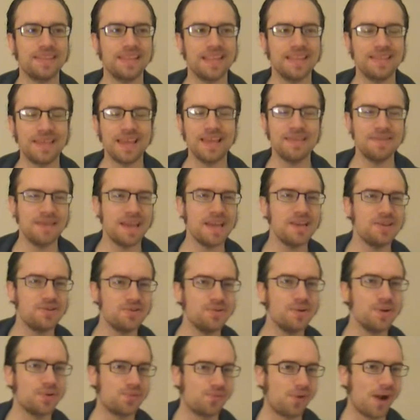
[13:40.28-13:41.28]
they, they
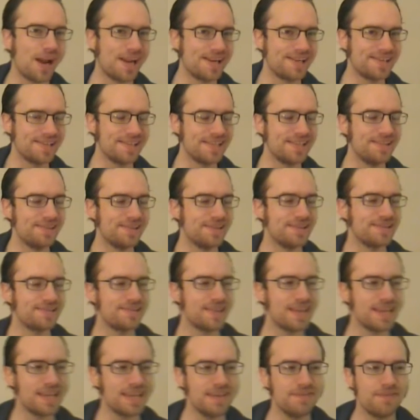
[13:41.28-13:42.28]
do it right in this.
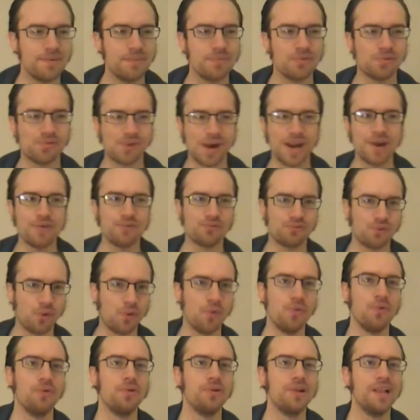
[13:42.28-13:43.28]
They give him the right
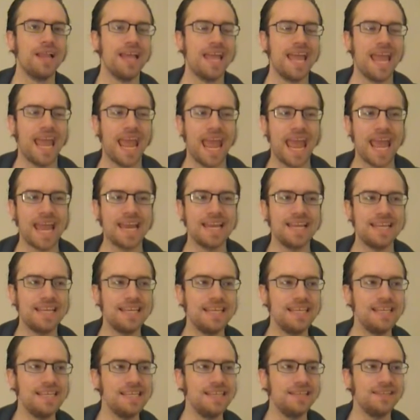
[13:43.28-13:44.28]
role, and
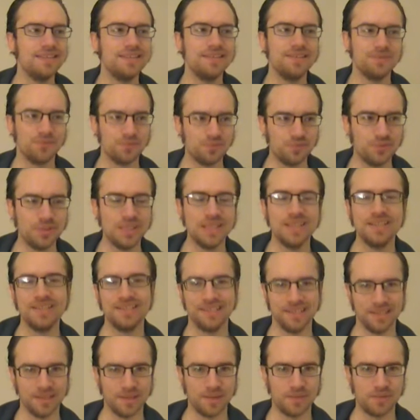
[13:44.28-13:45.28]
he really
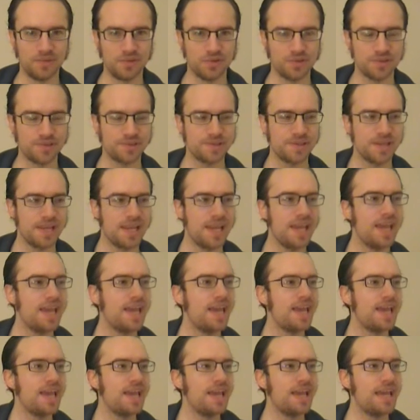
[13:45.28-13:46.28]
delivers
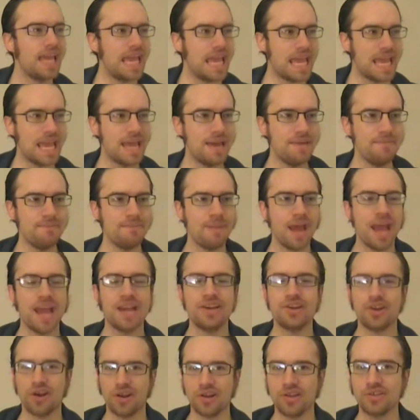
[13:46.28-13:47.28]
him
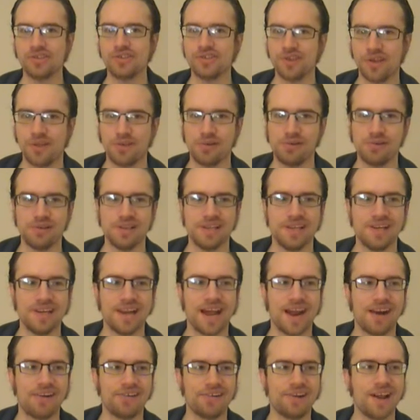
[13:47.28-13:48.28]
and Donald Sutherland
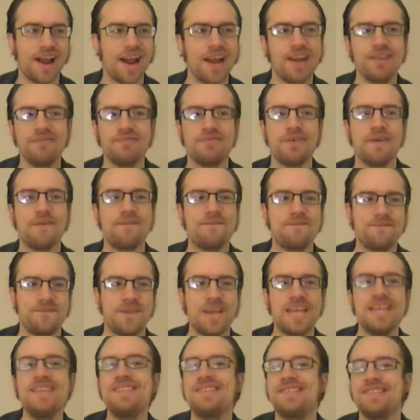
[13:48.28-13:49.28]
are kind of the
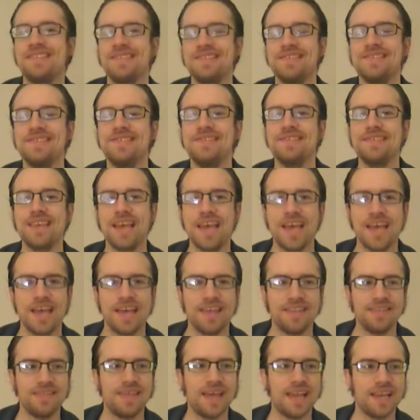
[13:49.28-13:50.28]
faces
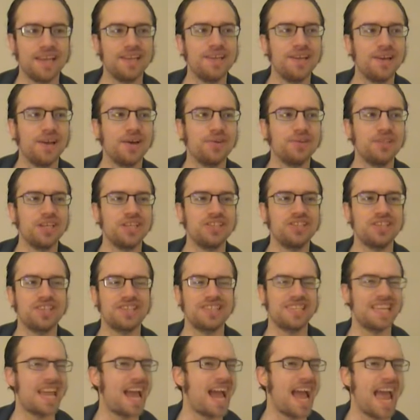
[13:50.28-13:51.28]
that, you know, you
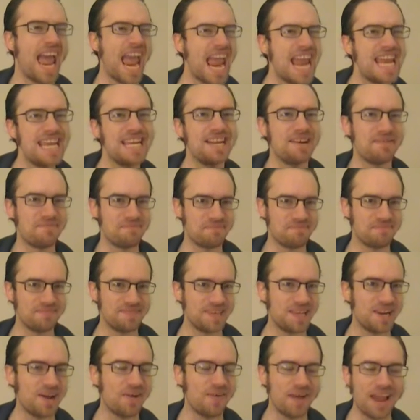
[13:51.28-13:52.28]
just, you hate them.
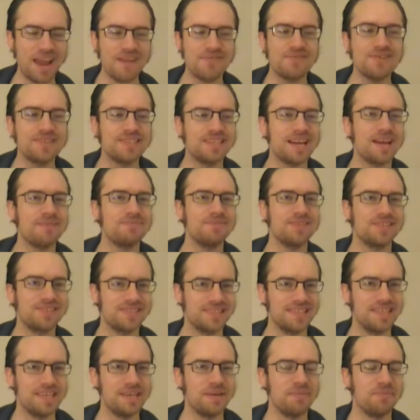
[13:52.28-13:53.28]
You know, every time you
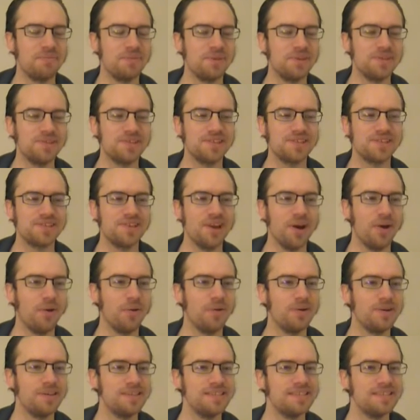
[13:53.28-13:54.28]
see him, you just know,